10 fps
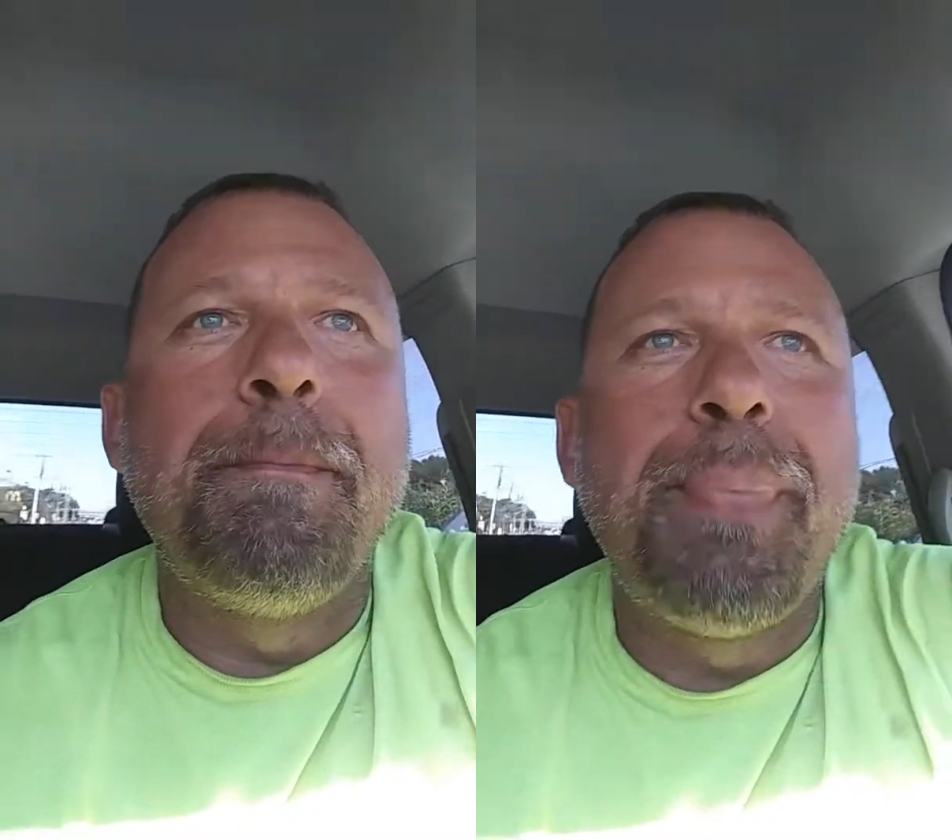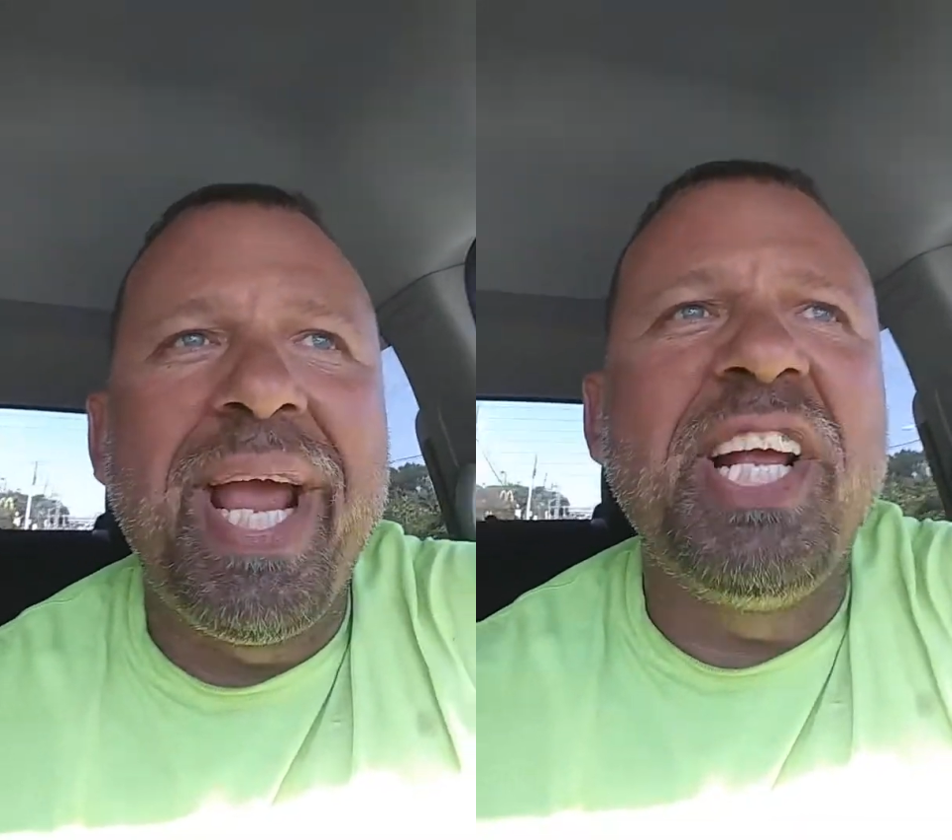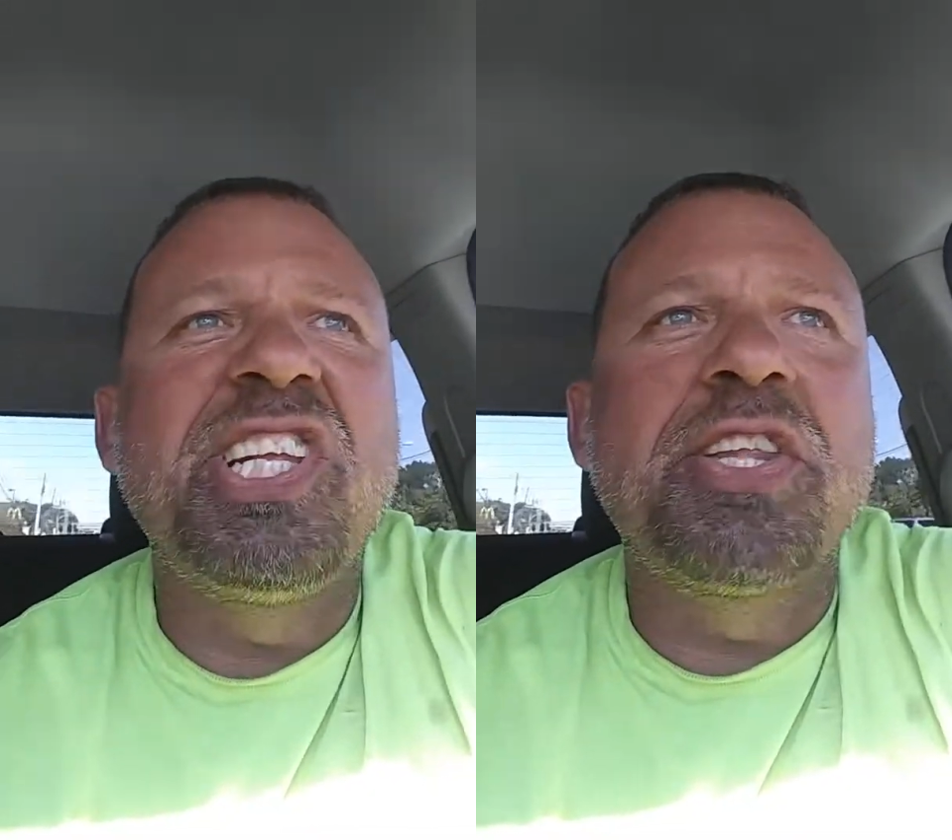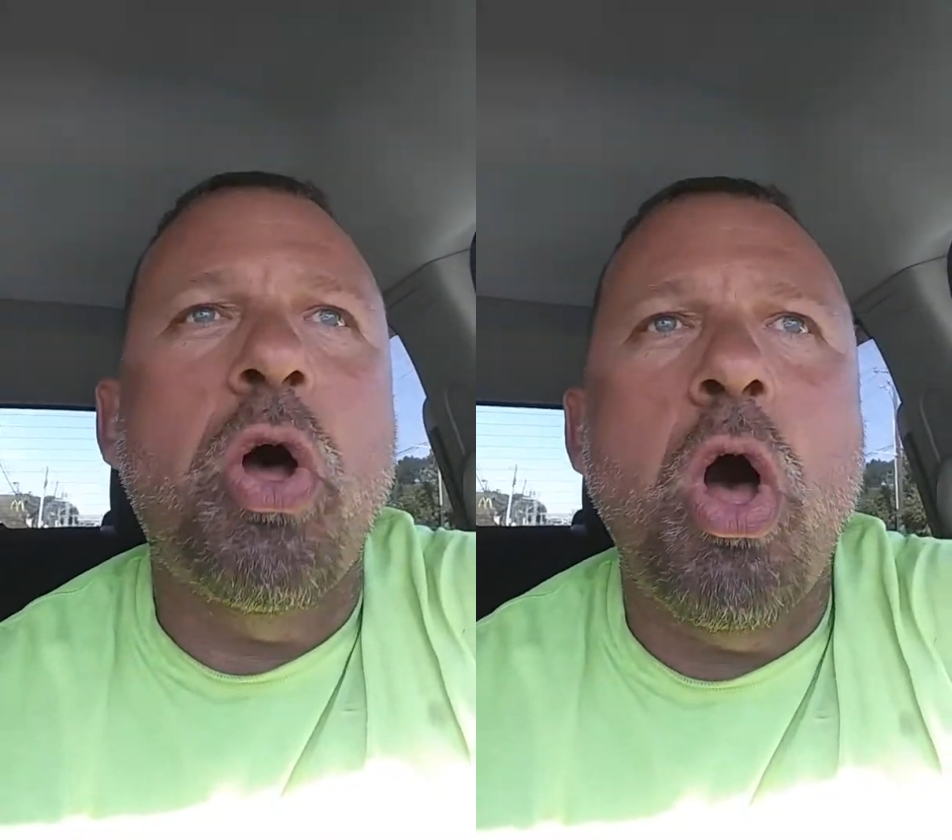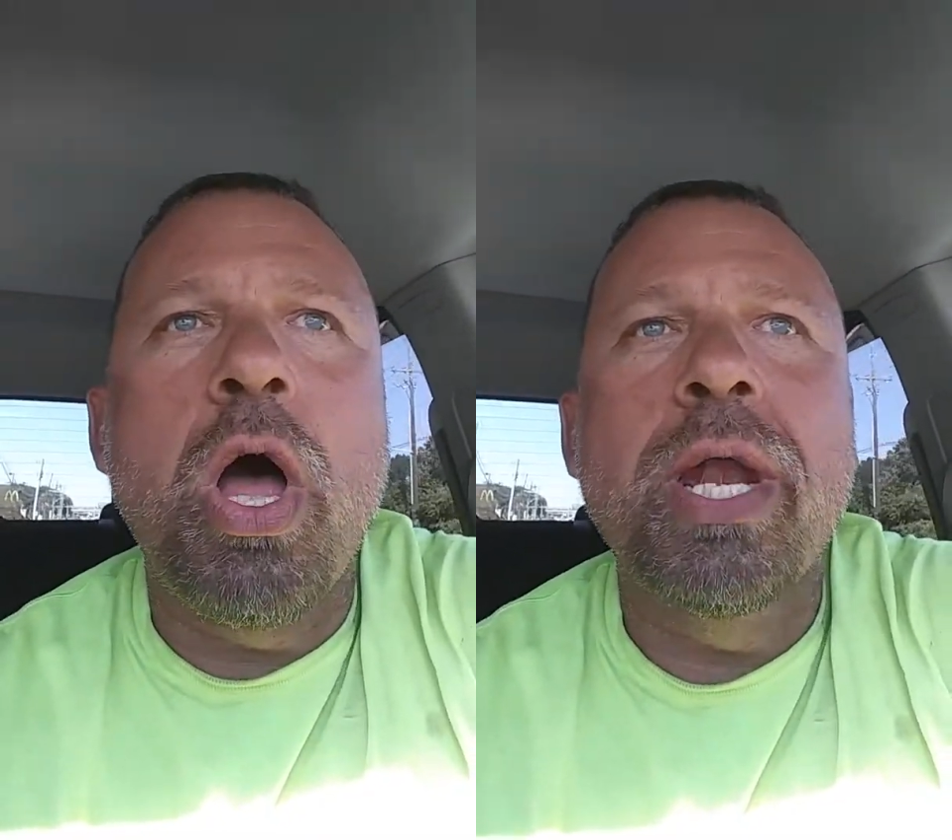based
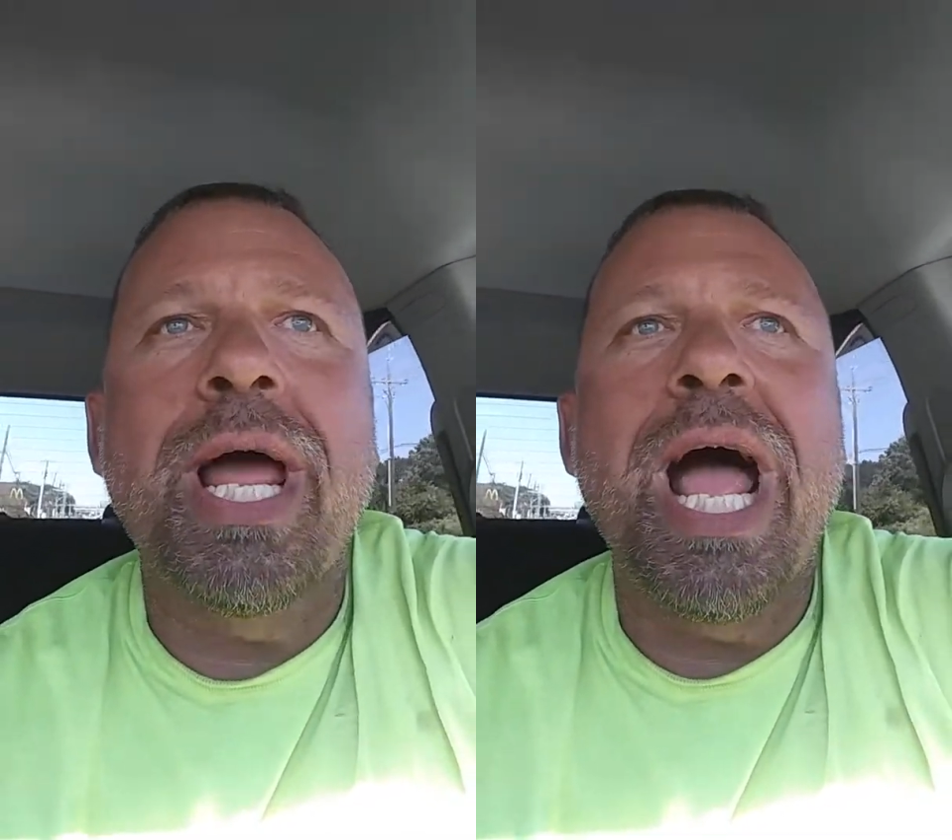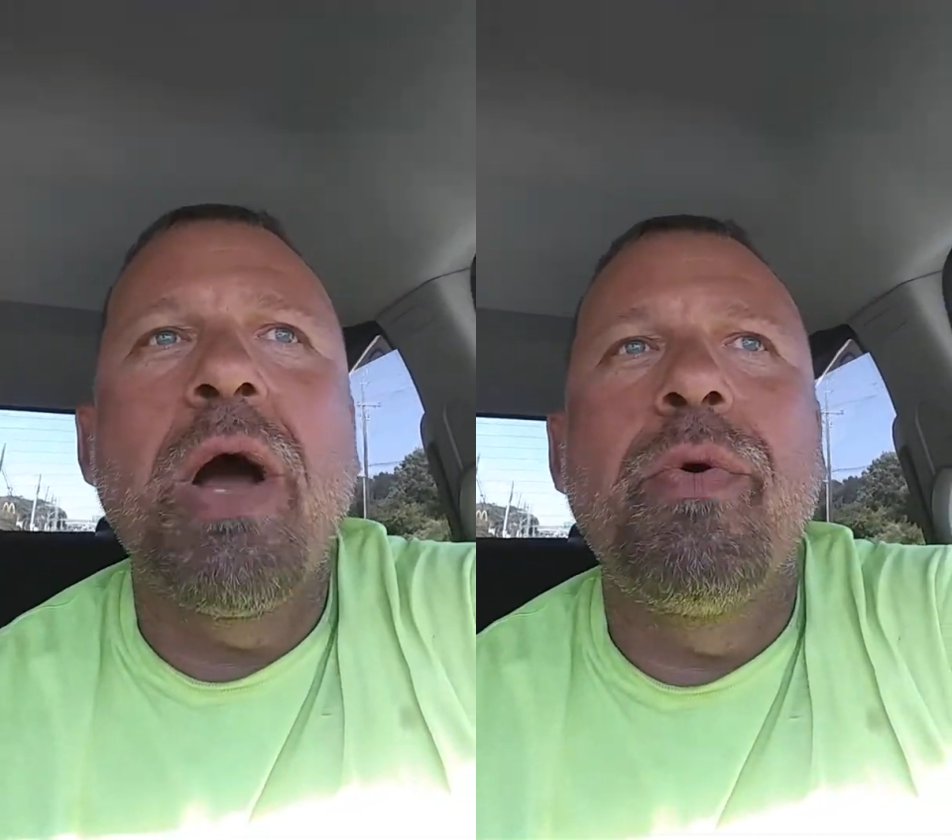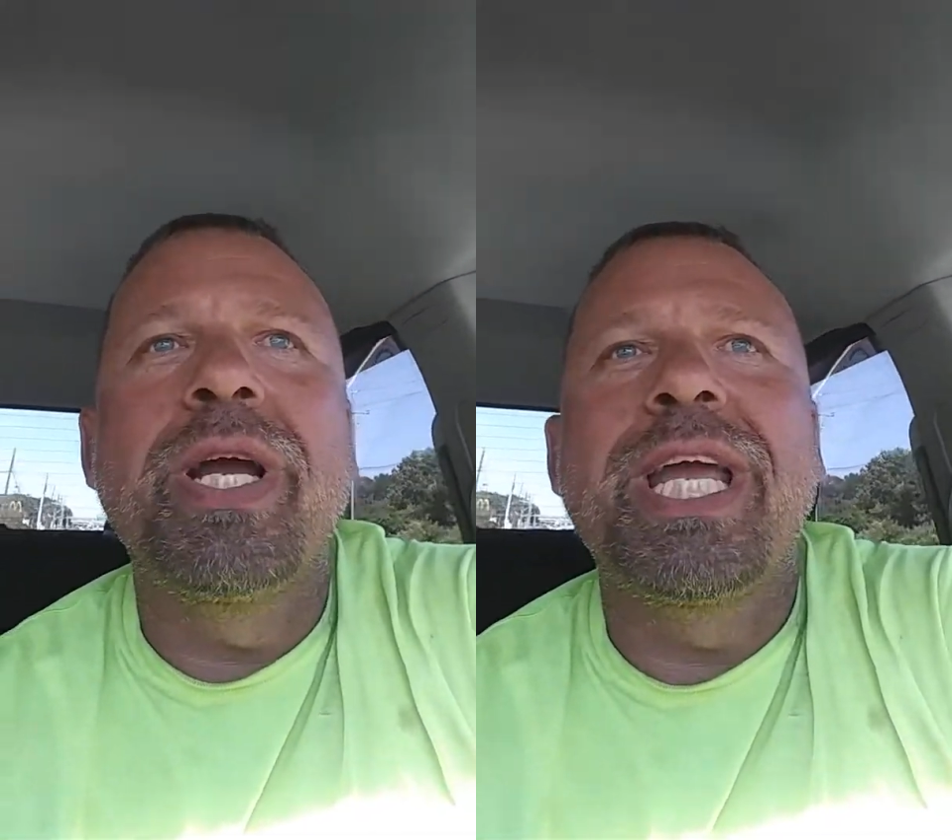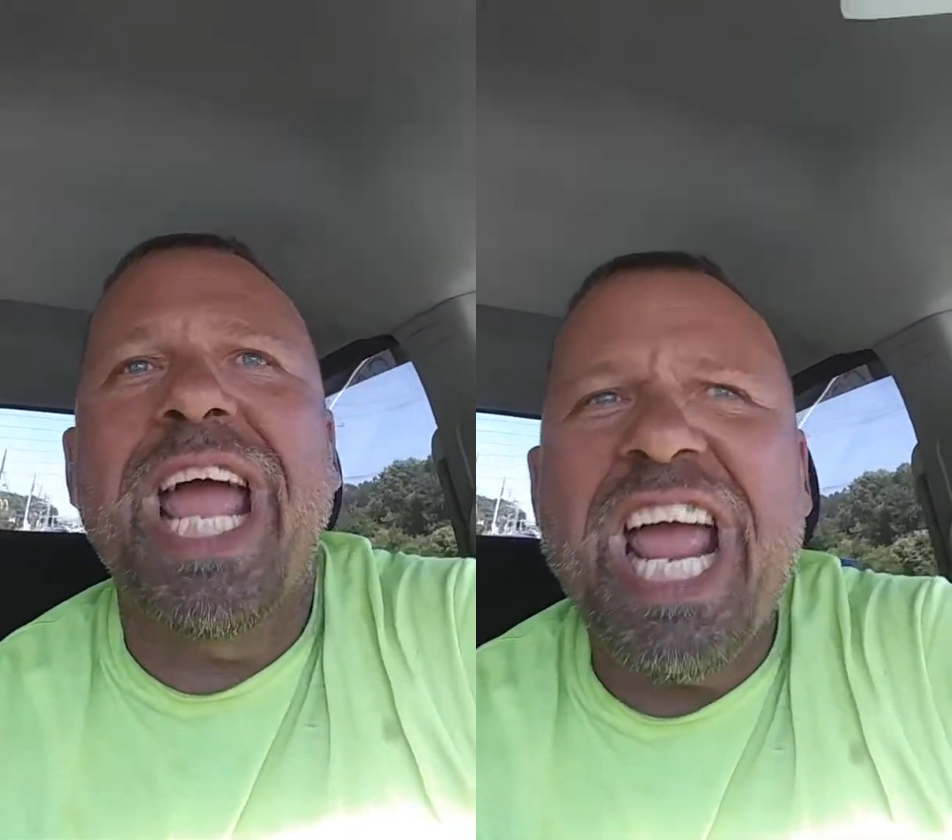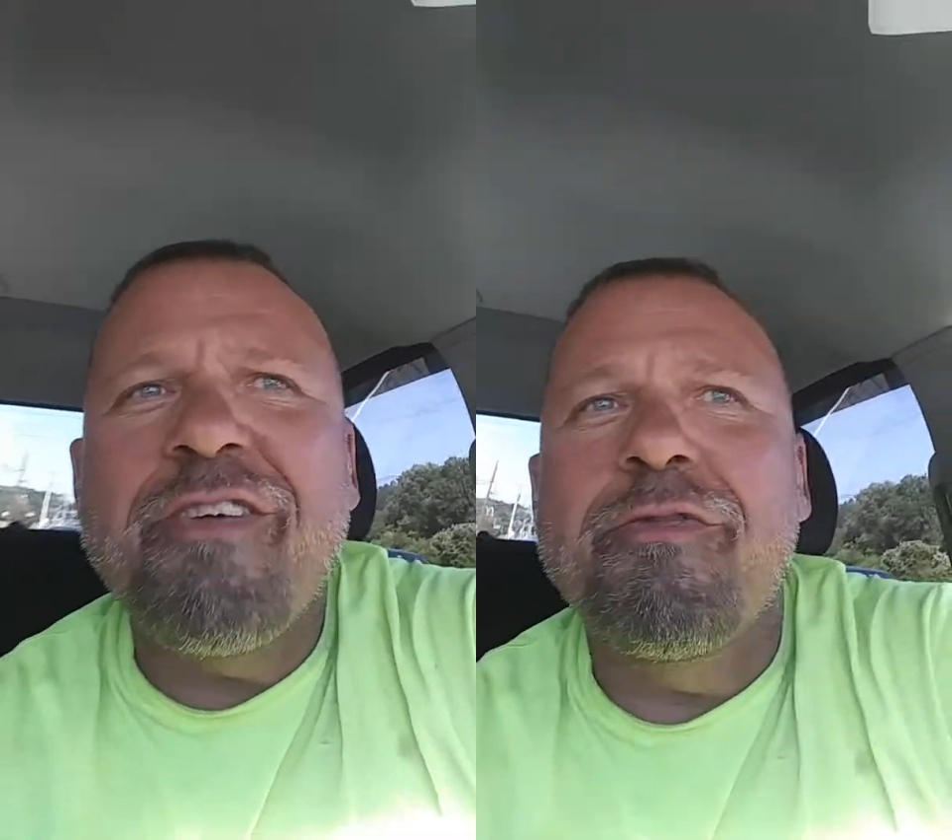on our
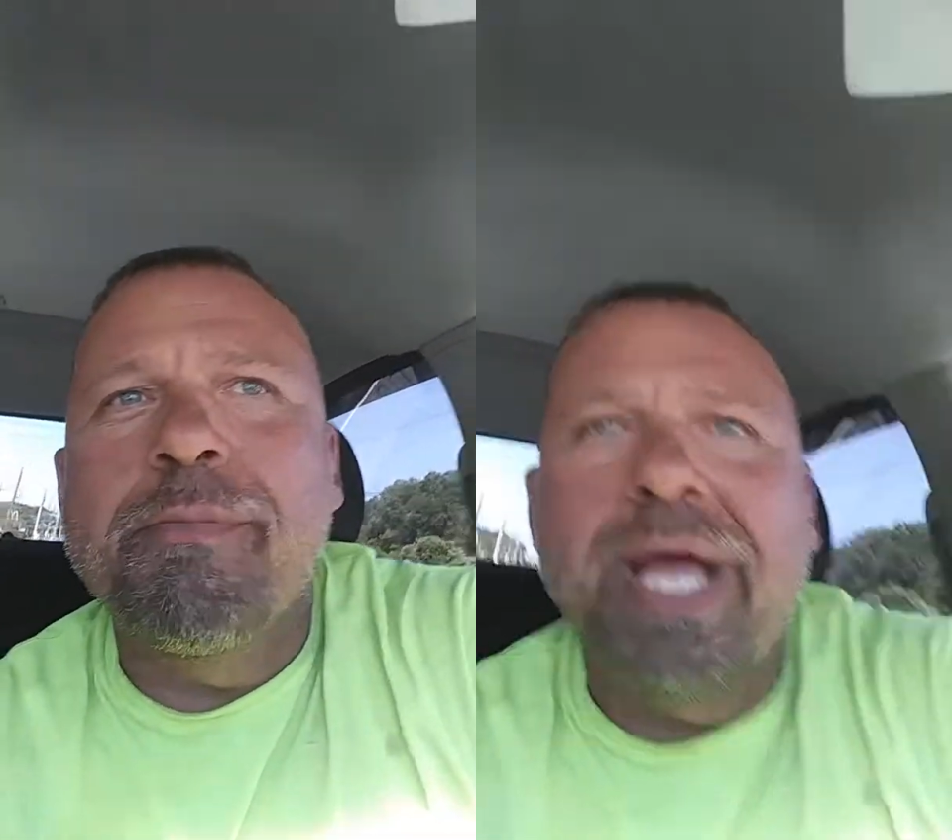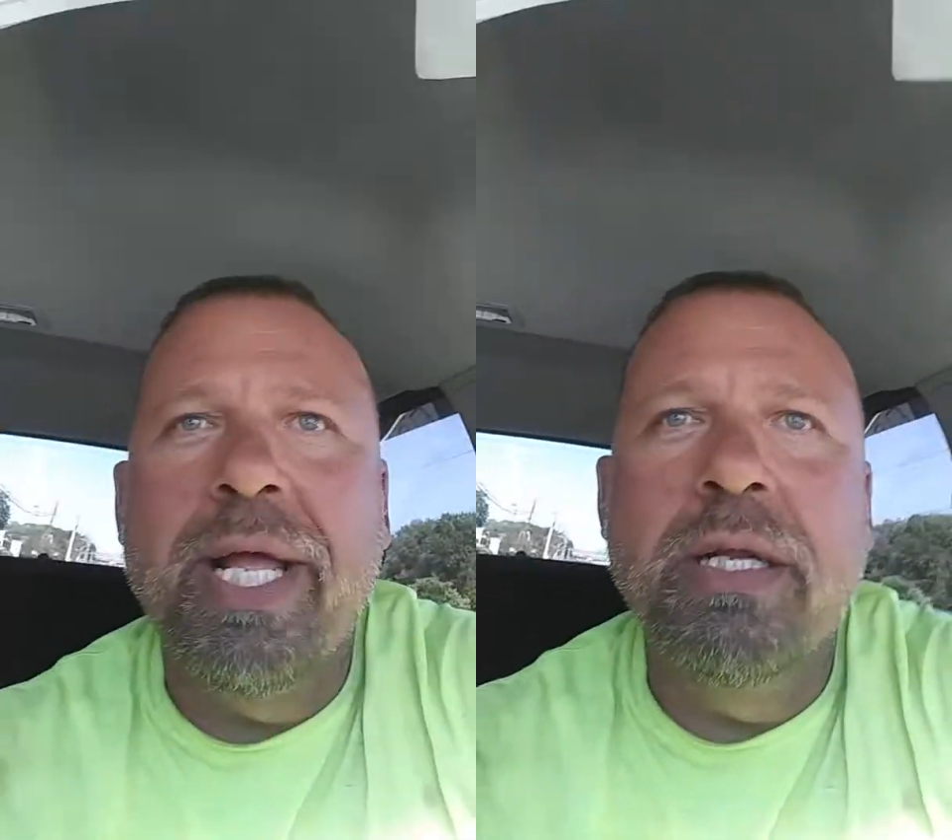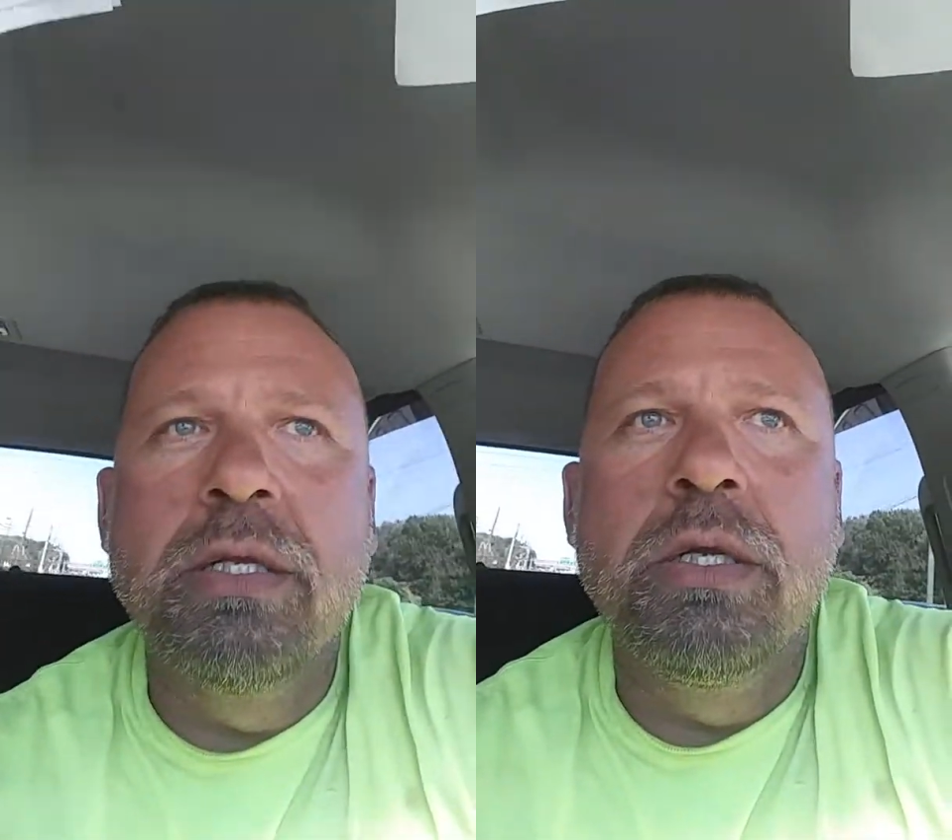cavemen